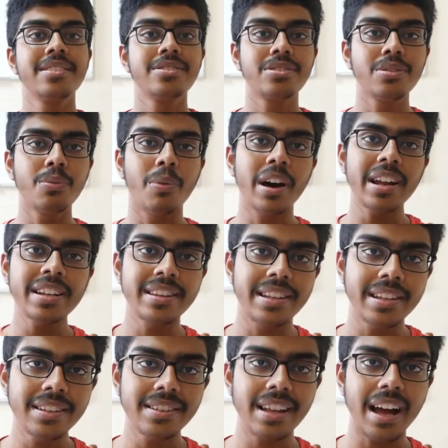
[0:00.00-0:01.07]
So what I
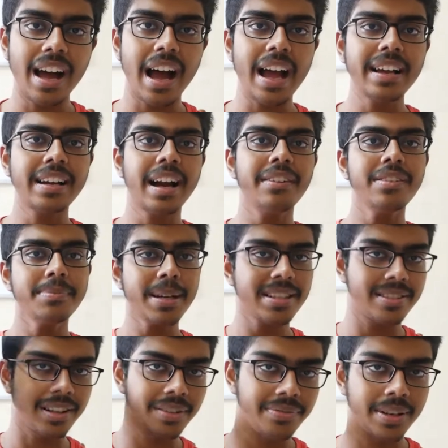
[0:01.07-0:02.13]
did, I covered
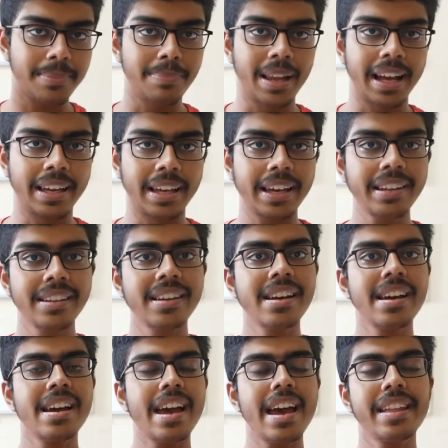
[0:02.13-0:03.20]
myself in a blanket
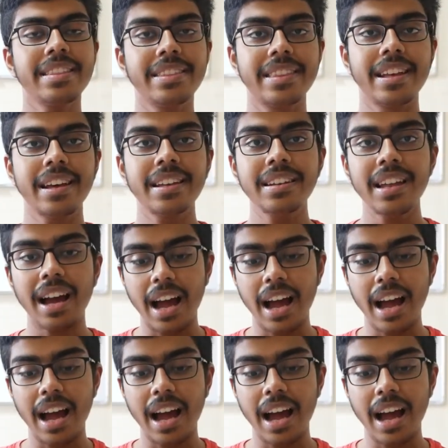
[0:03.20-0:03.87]
and then